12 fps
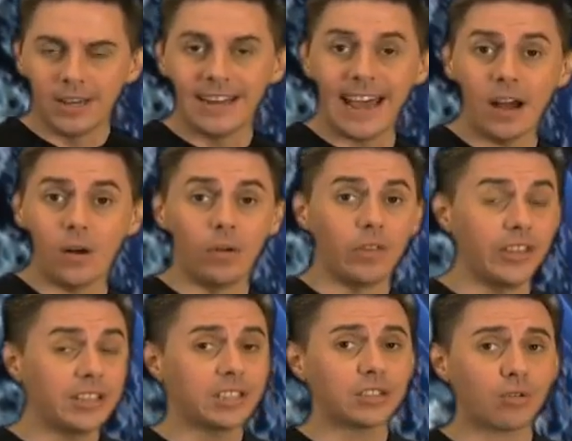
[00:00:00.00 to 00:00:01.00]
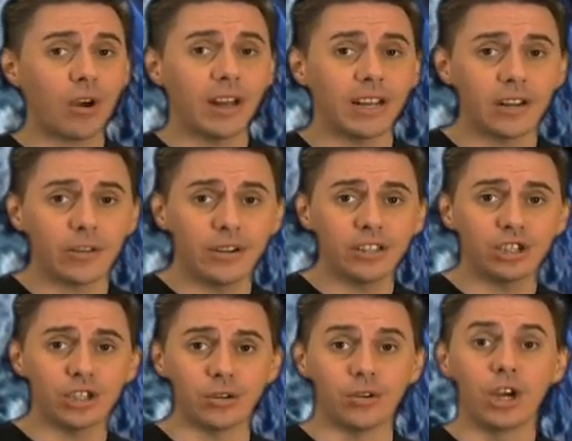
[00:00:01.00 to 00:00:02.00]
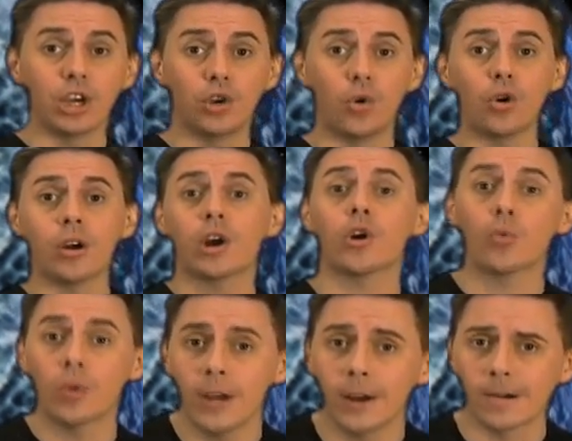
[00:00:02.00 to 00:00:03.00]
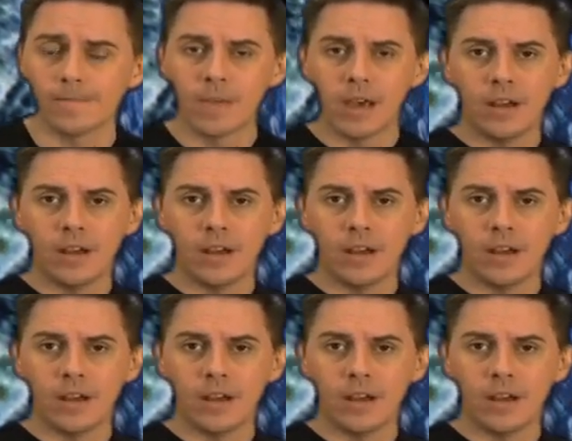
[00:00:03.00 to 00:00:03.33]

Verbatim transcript: Now, this is trining another issue, your career.